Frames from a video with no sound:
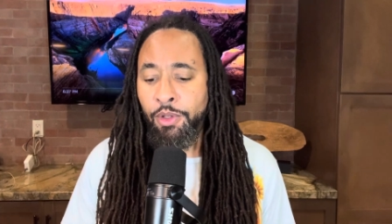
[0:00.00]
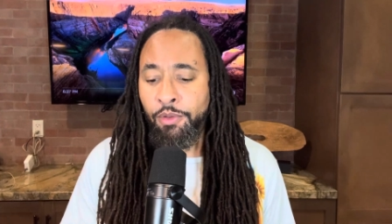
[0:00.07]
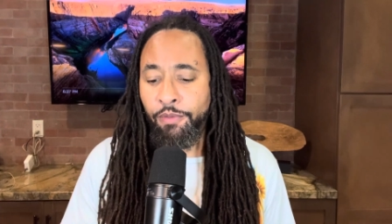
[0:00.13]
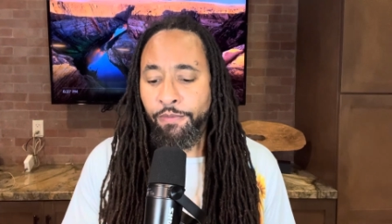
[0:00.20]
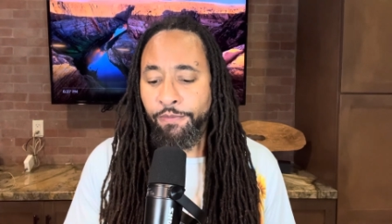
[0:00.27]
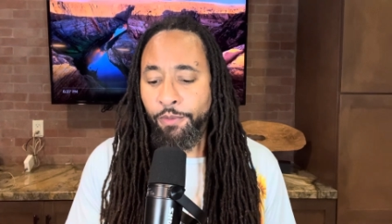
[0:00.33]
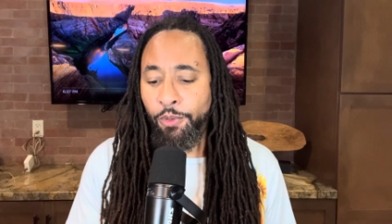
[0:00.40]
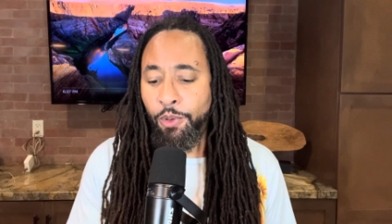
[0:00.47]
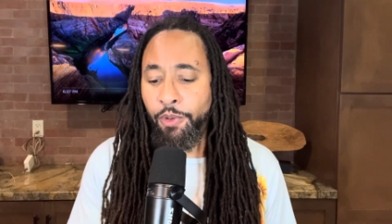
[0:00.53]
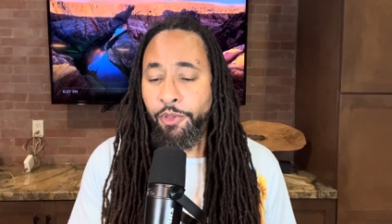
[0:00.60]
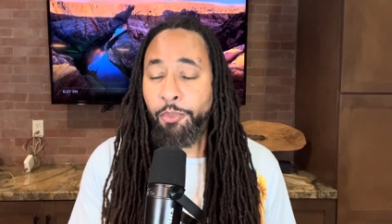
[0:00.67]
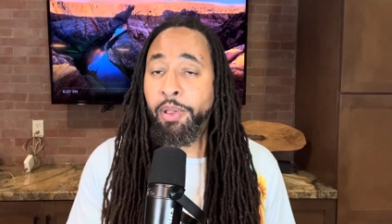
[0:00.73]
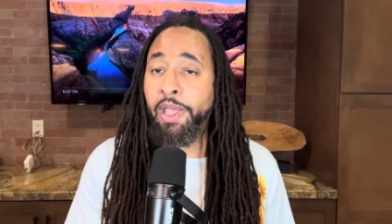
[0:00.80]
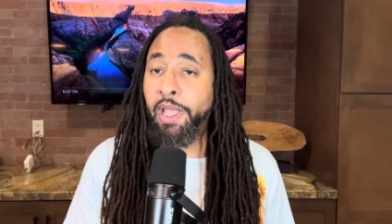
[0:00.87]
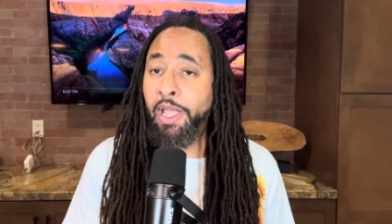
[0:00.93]
for the
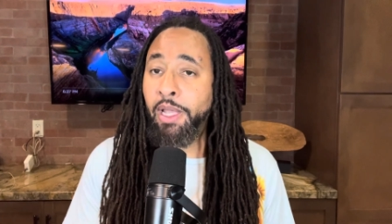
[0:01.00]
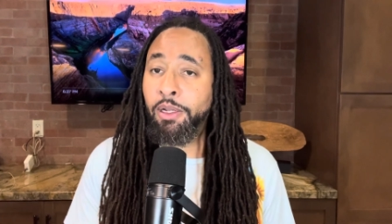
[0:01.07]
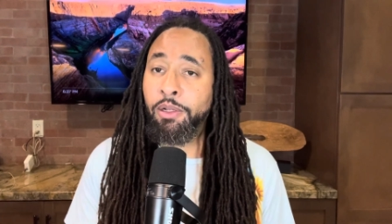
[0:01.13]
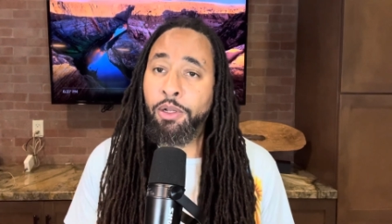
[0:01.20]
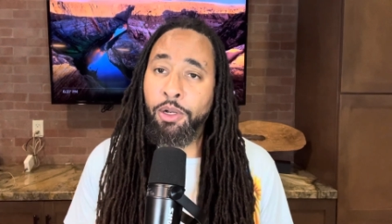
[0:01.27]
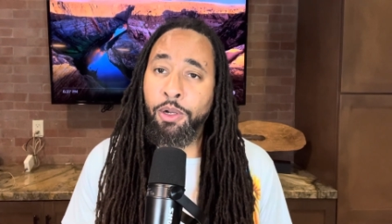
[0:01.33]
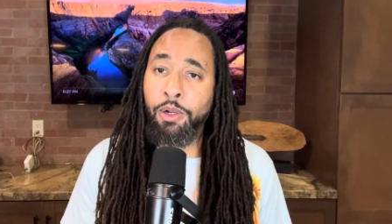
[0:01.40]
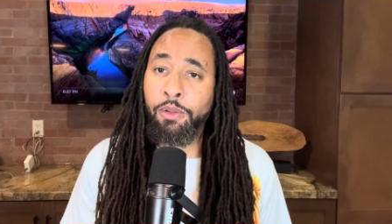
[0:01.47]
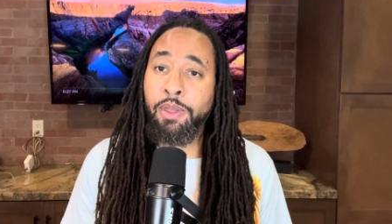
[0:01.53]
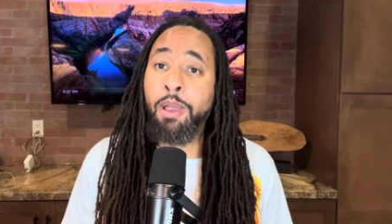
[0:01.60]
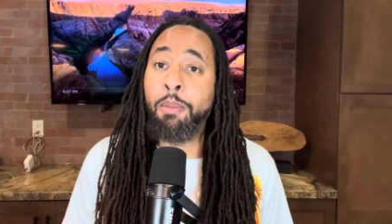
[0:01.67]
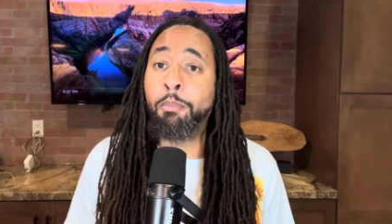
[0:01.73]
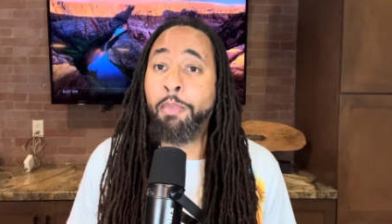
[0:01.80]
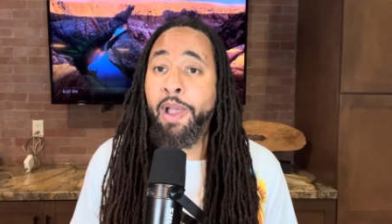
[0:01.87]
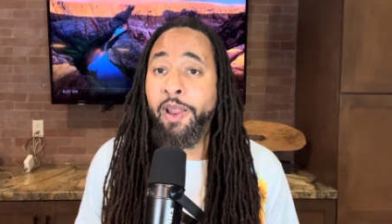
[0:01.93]
pain and hurt that
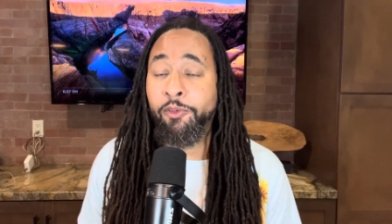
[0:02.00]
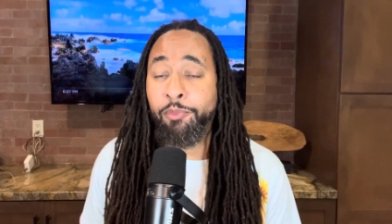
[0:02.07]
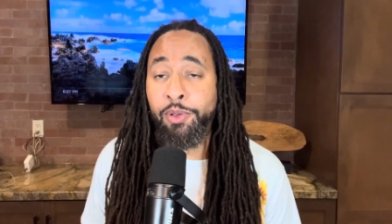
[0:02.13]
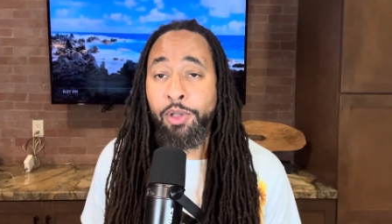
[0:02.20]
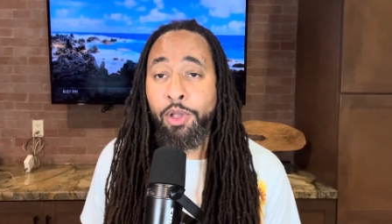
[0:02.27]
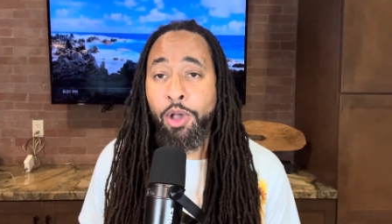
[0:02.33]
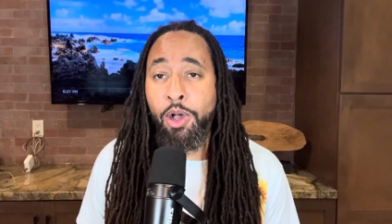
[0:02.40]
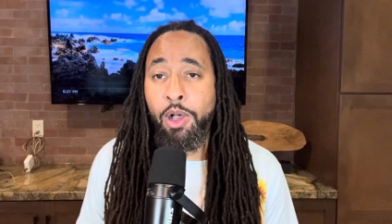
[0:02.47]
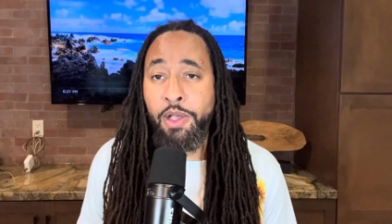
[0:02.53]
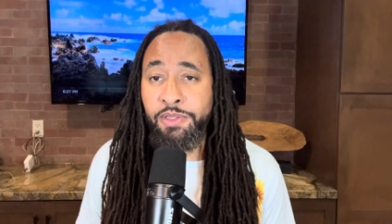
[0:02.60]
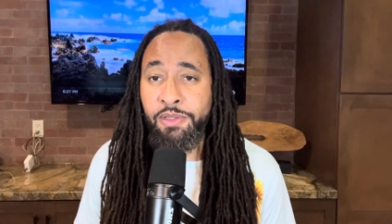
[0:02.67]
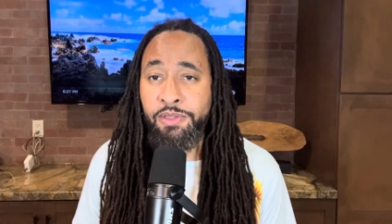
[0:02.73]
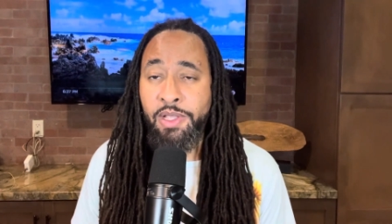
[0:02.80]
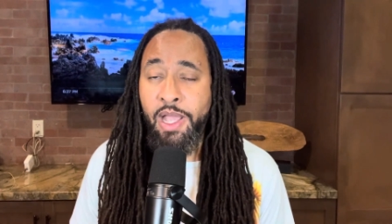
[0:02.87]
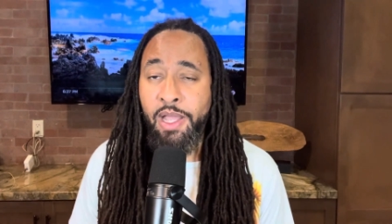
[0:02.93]
might have been caused
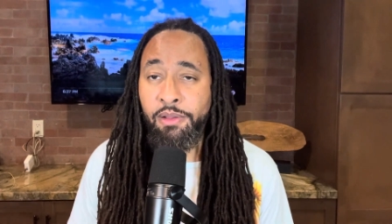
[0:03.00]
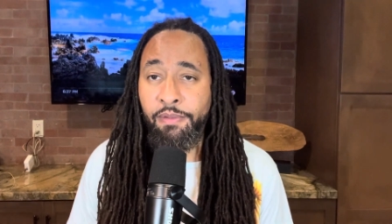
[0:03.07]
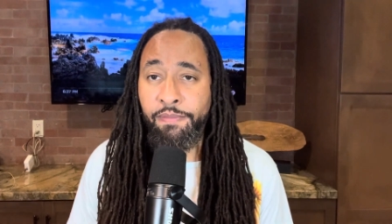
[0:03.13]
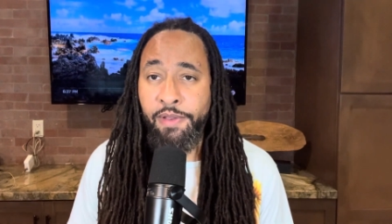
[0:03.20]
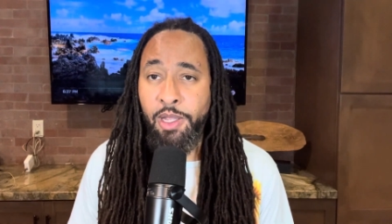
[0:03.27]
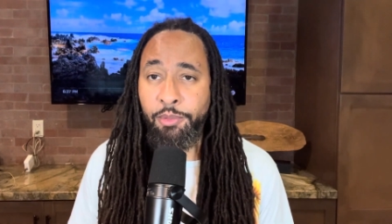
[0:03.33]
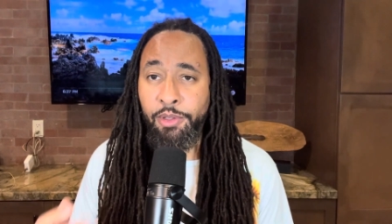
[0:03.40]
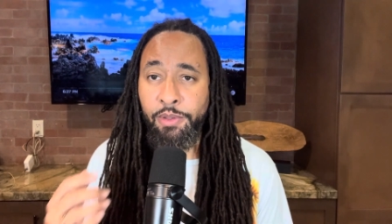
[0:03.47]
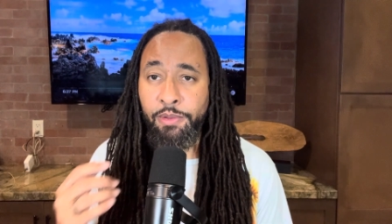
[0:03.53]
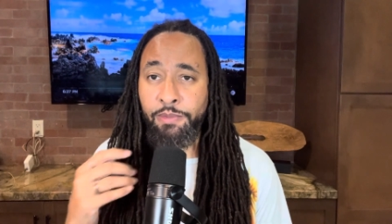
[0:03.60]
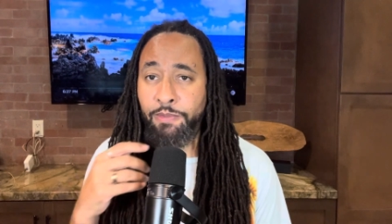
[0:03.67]
inside the family